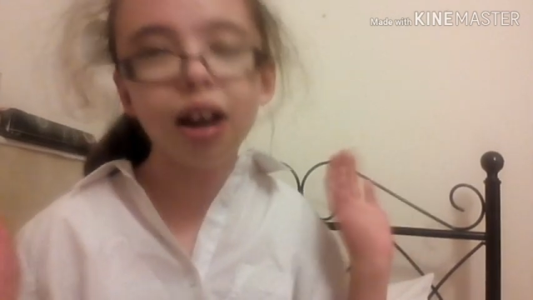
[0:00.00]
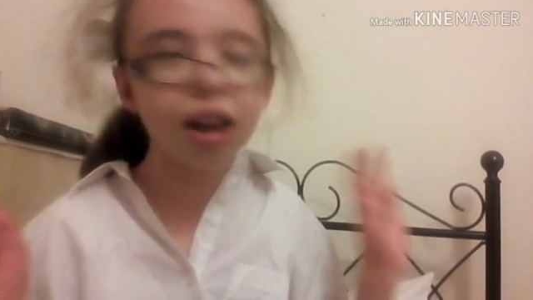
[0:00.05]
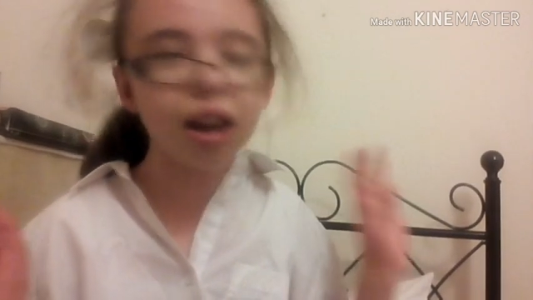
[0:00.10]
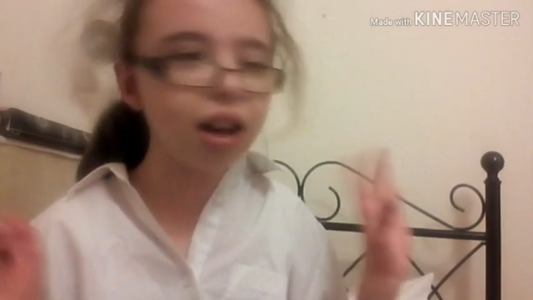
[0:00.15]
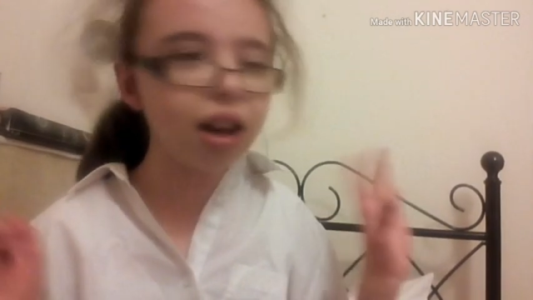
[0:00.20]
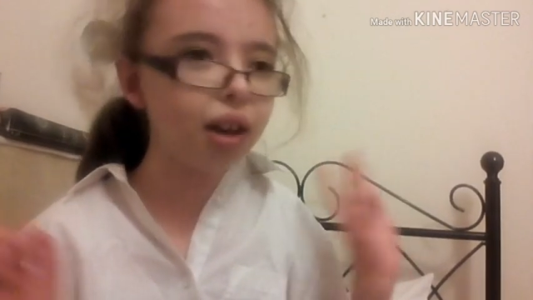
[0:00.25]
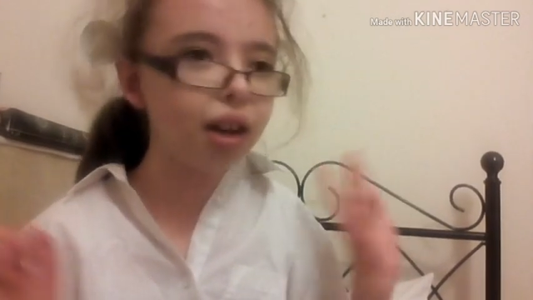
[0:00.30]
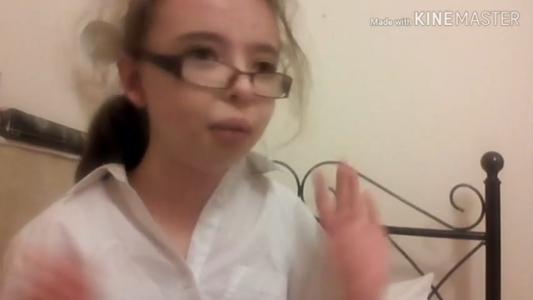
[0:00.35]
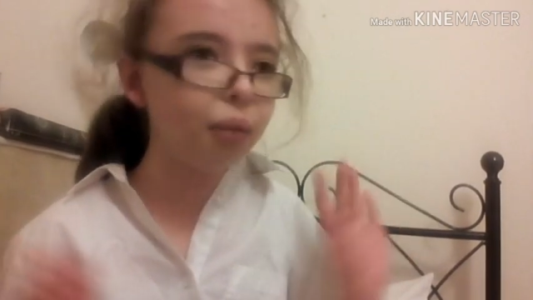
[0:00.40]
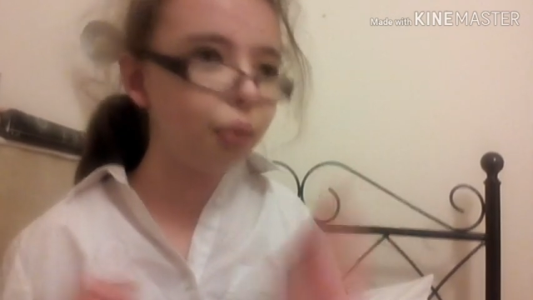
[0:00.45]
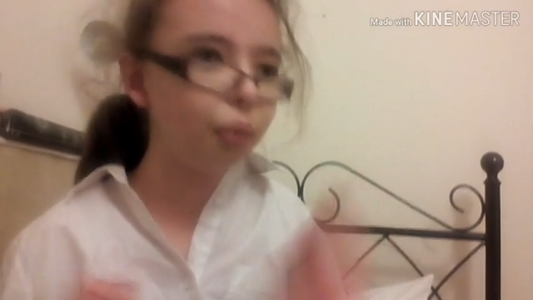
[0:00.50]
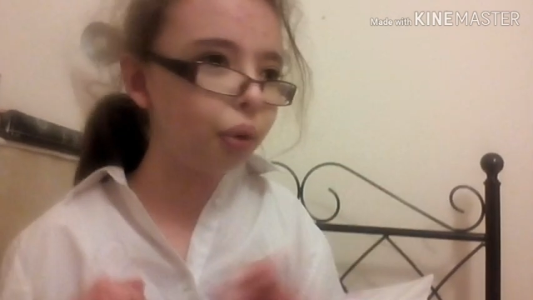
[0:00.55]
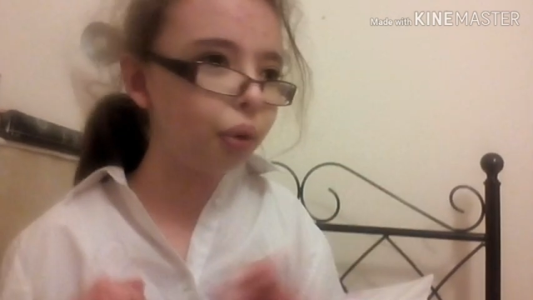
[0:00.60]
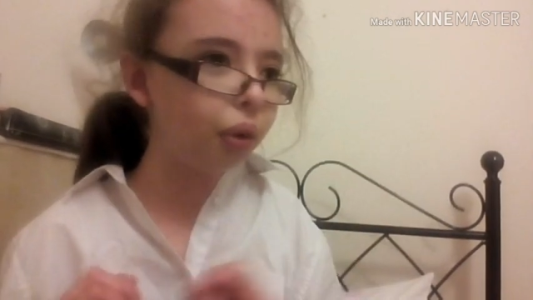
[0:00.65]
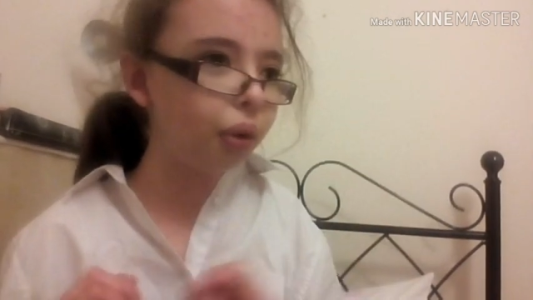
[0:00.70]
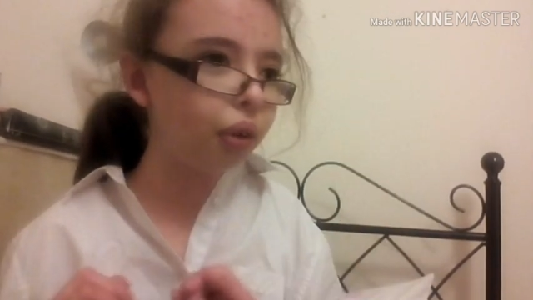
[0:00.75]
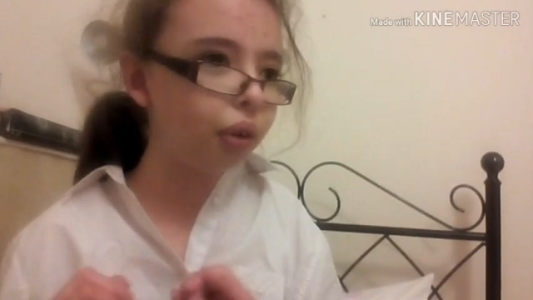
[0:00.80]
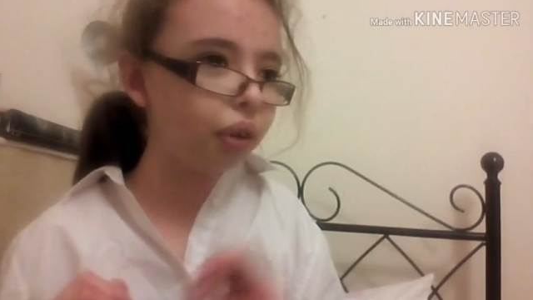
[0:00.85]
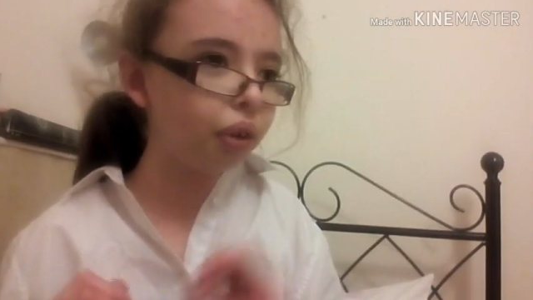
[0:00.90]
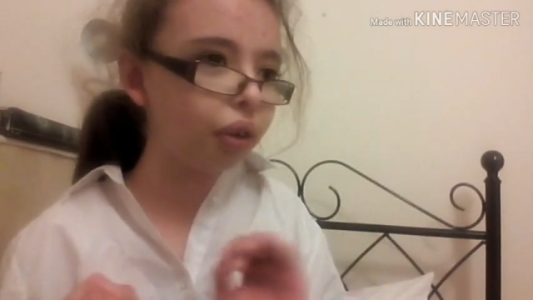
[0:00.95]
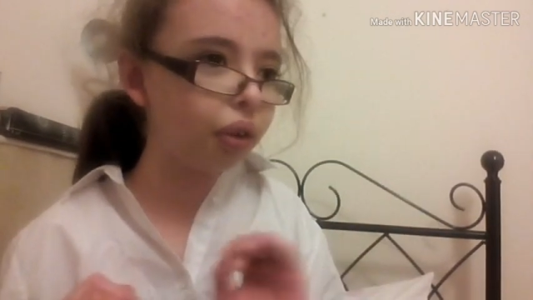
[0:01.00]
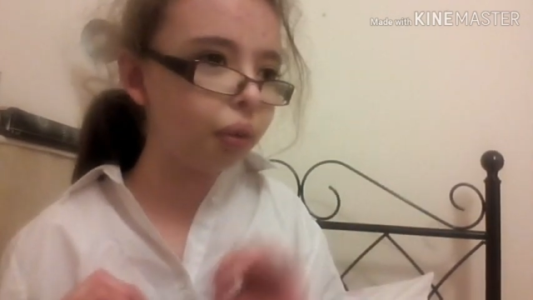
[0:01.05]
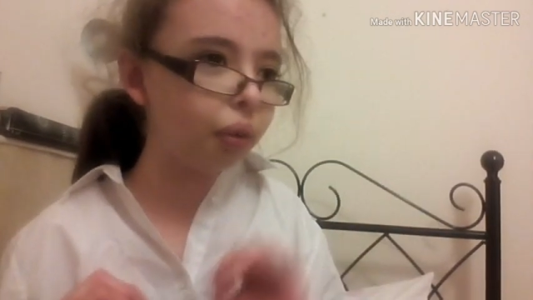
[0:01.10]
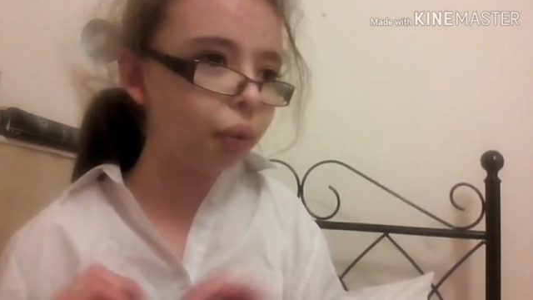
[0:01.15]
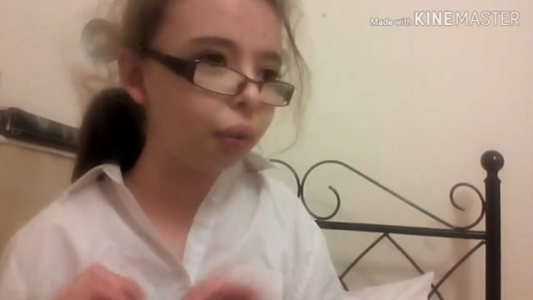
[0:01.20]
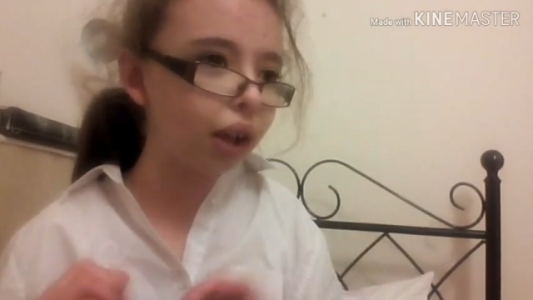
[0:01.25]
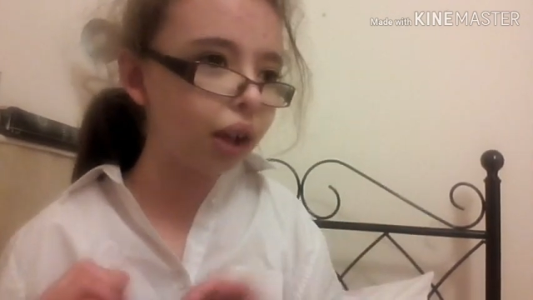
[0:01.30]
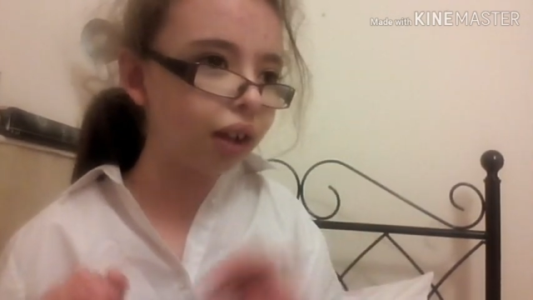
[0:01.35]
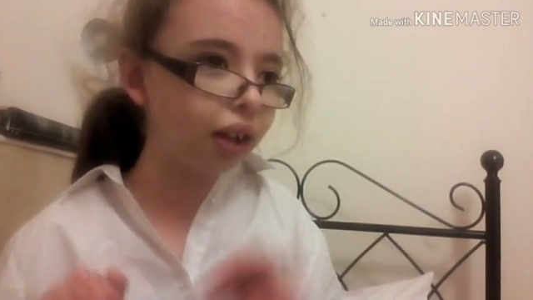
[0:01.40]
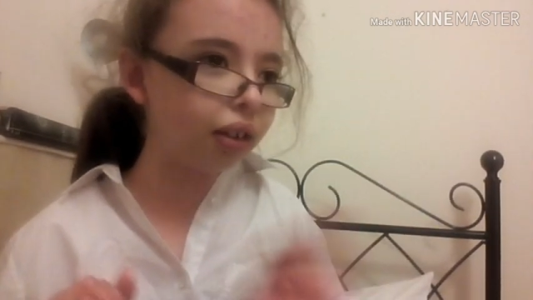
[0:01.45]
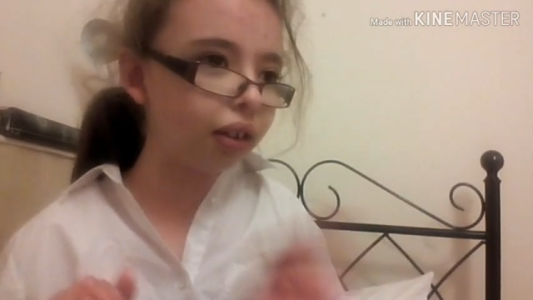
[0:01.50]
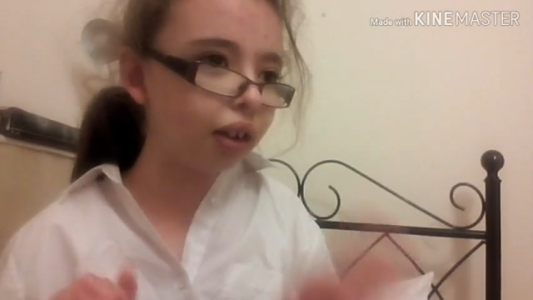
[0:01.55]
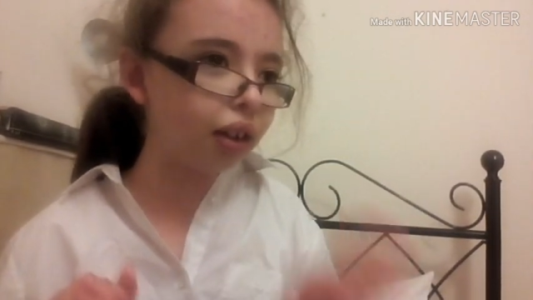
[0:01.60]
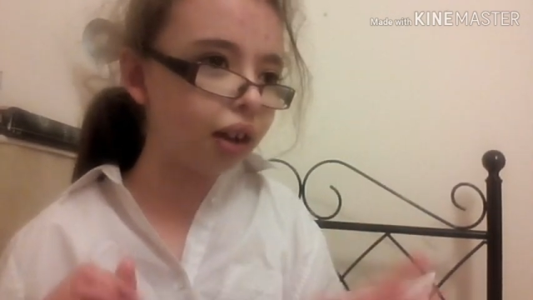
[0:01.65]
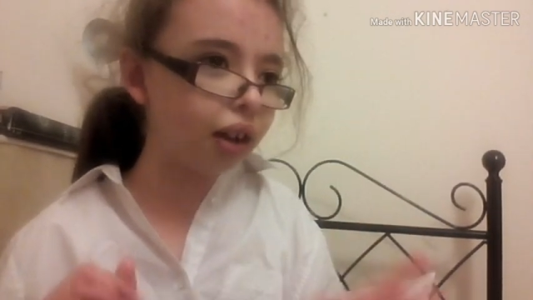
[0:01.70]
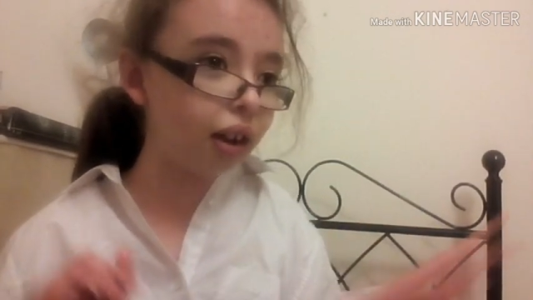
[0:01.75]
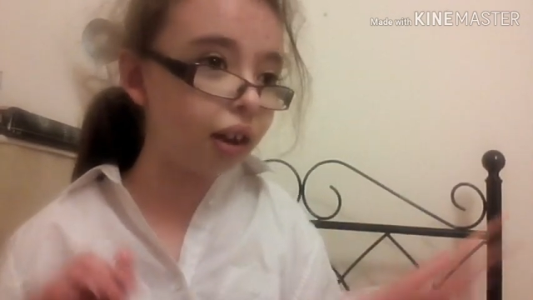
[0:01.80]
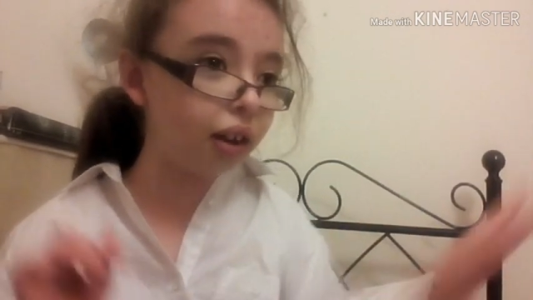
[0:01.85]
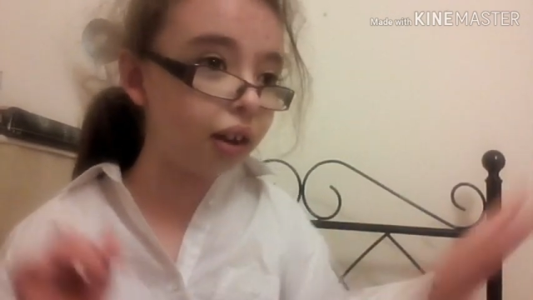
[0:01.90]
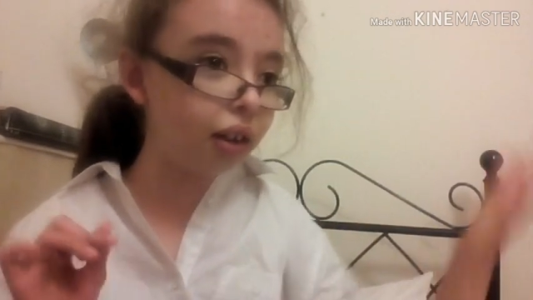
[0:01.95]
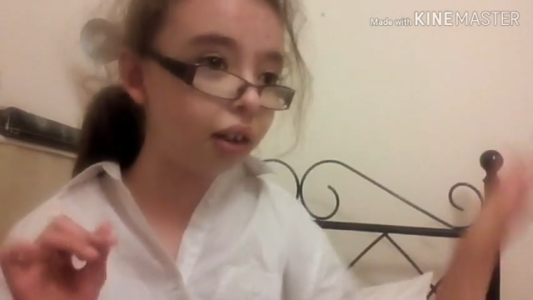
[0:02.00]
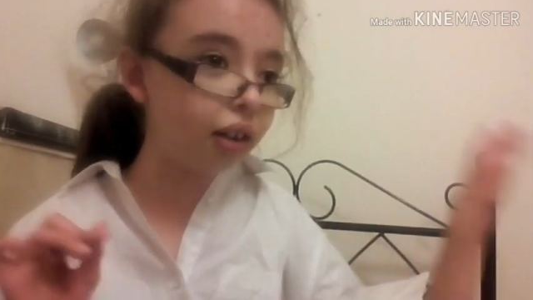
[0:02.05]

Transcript: he was willing to like